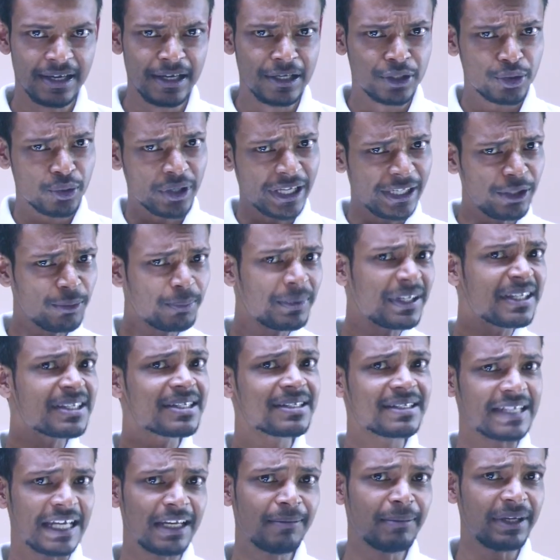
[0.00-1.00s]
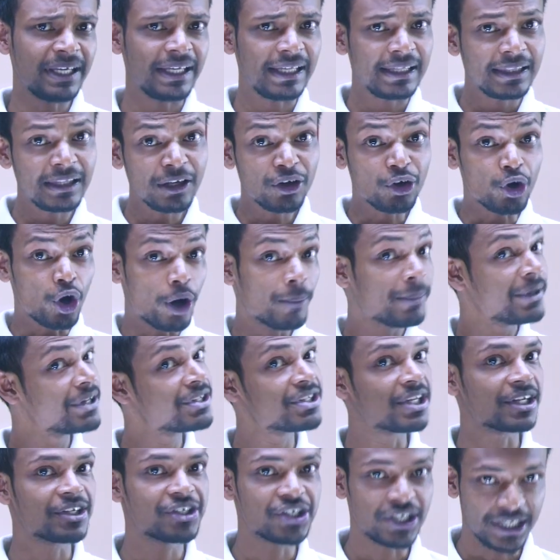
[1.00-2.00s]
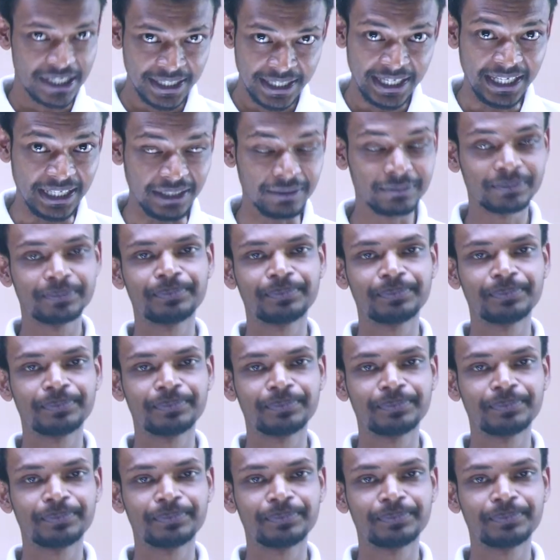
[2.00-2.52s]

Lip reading: So can you please tell me in the comment section again,